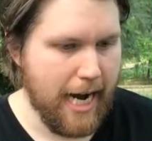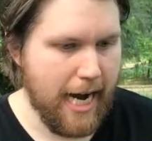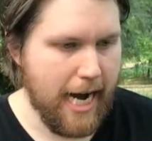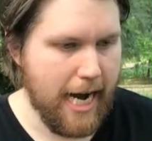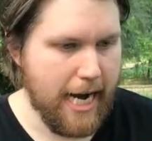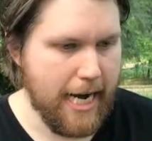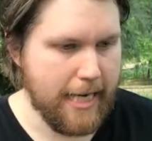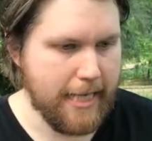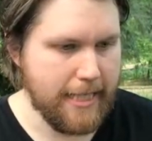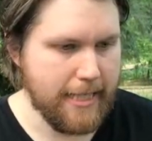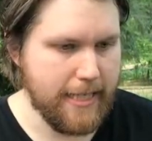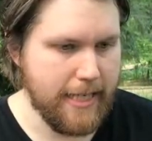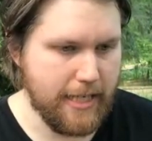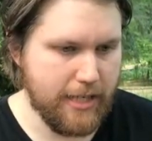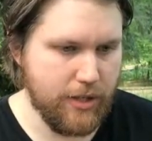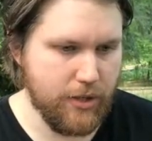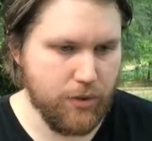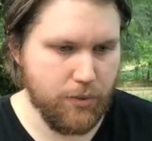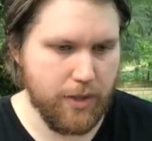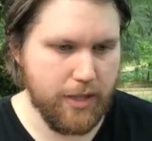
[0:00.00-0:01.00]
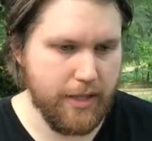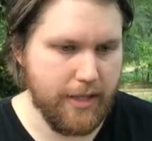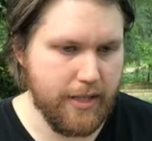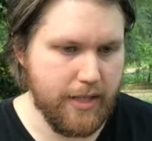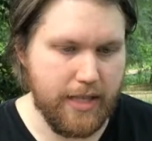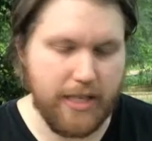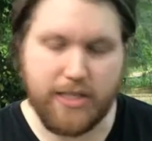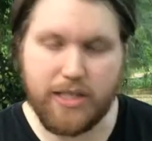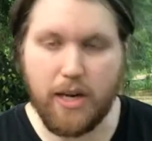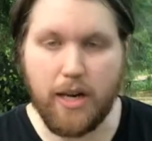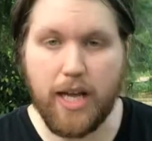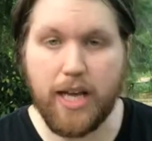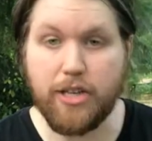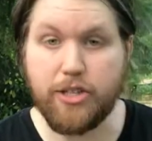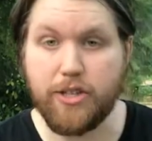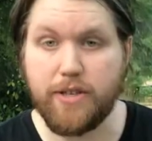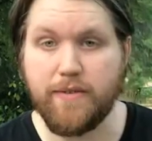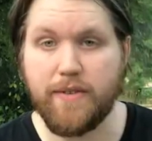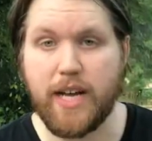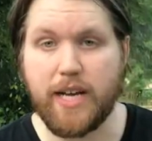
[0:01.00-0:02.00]
and this is really the
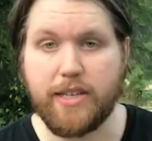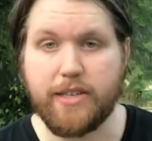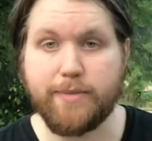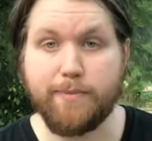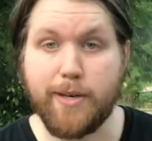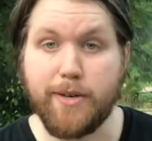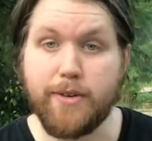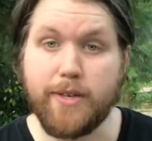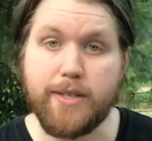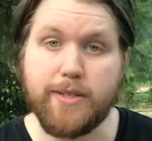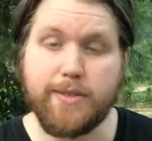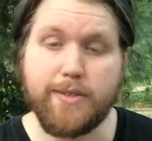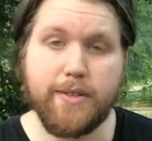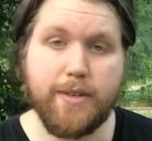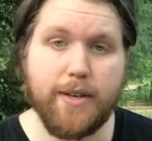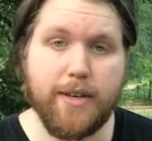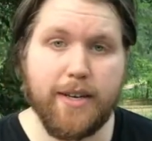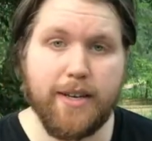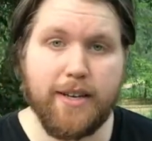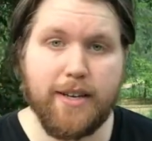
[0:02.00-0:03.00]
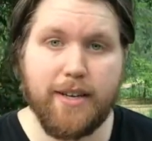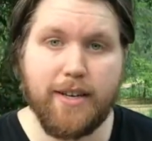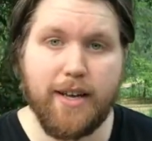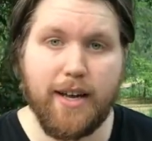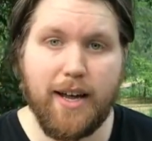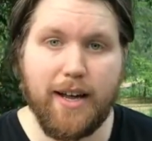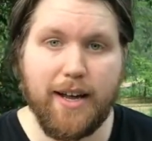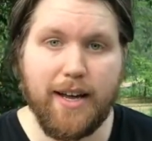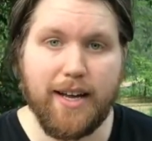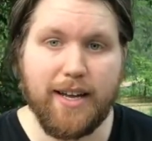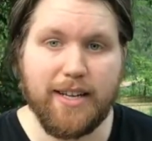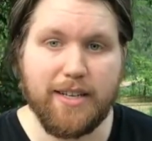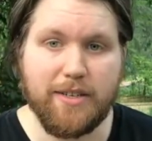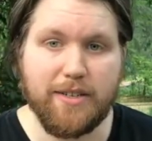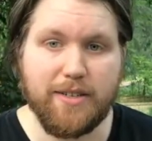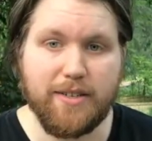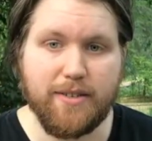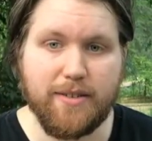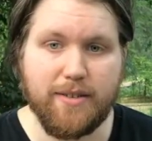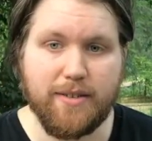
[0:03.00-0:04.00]
distillation of that experience and
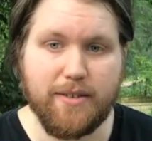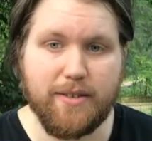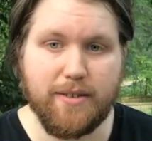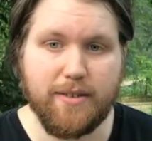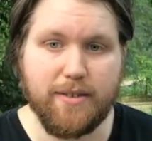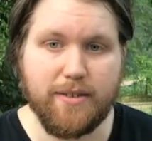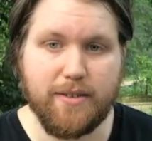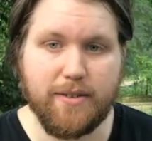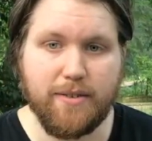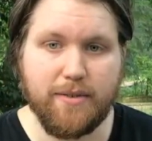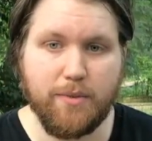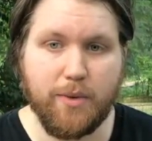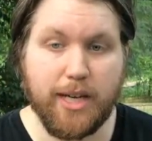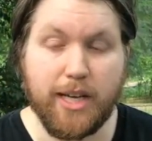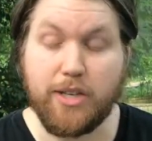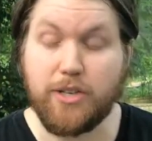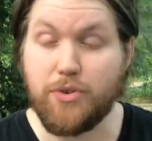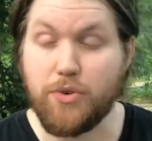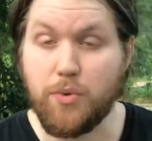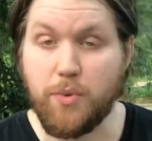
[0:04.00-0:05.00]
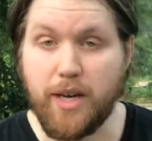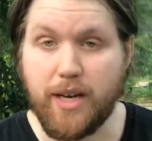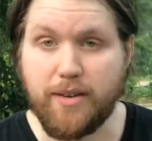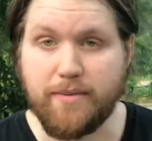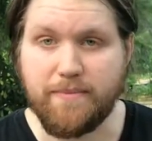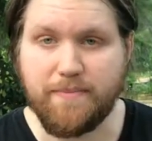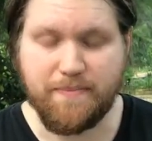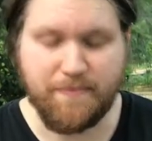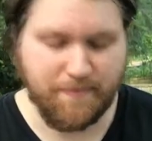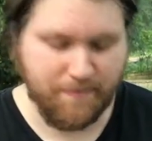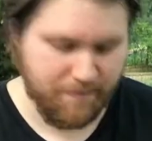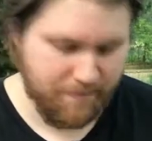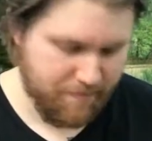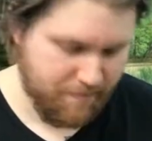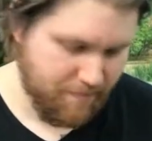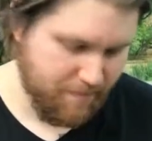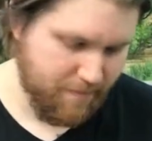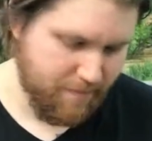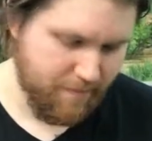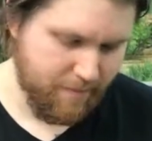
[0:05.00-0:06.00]
what I took away.
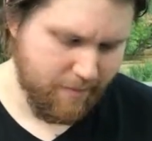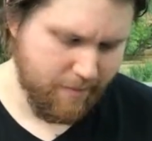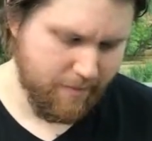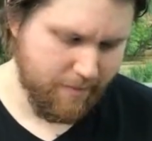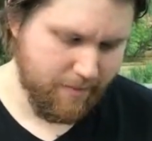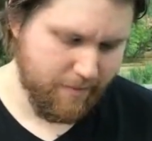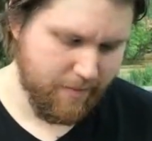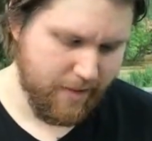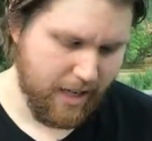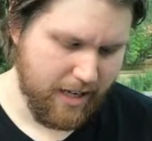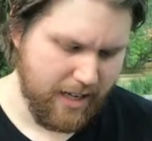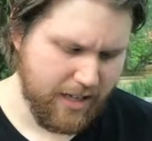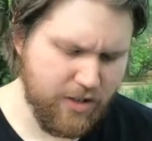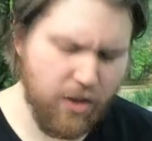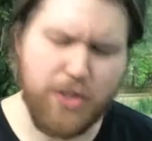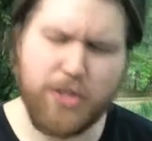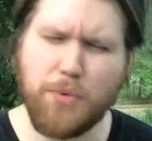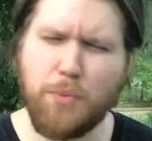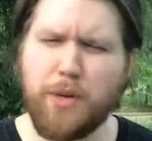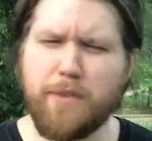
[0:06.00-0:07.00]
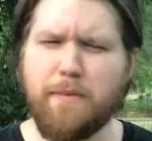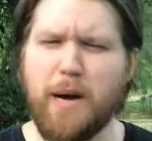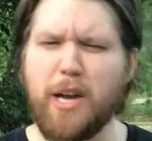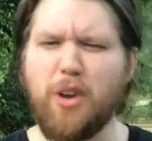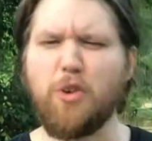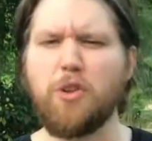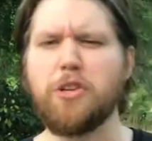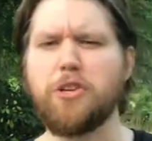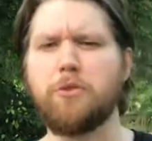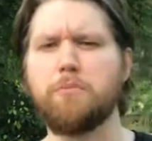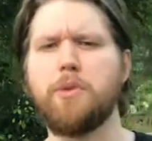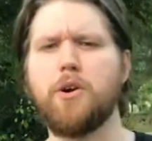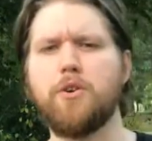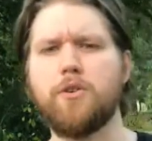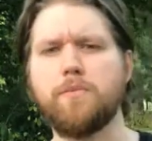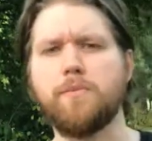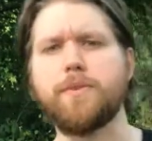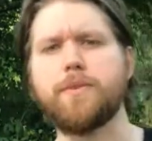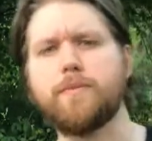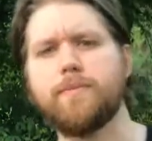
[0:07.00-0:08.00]
It's also one of my earlier
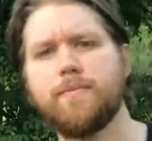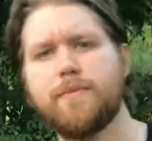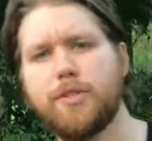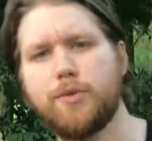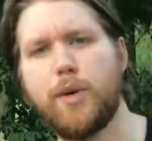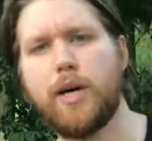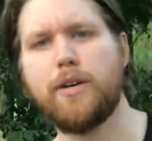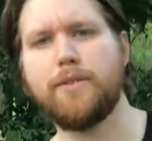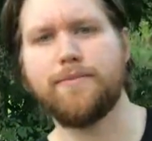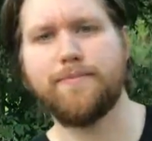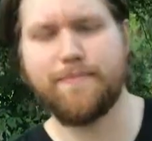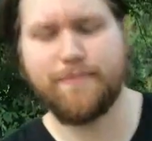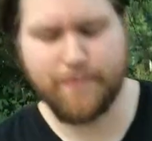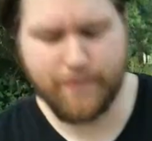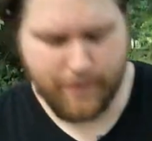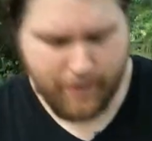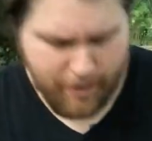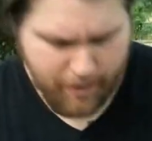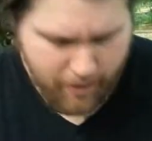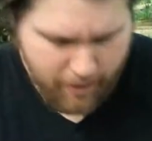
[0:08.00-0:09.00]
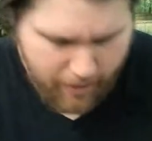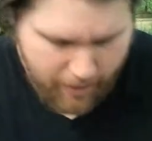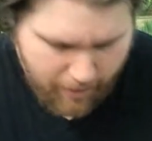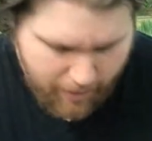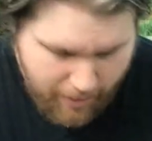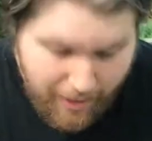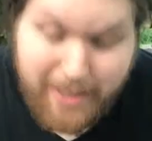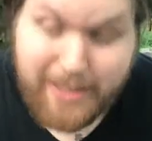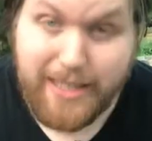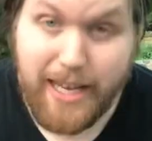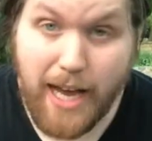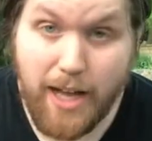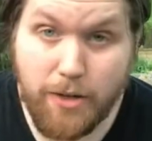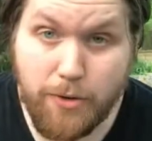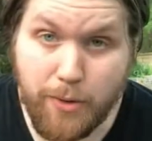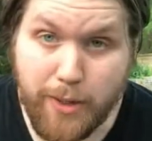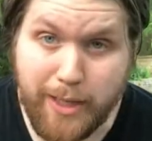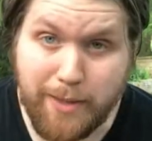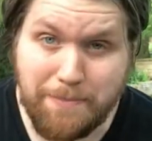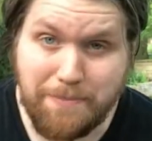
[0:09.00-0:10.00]
poems as well.
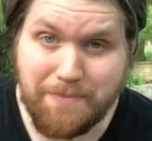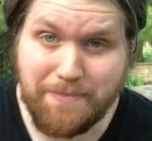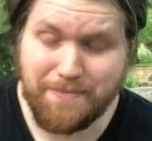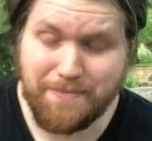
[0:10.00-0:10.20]
Gallery.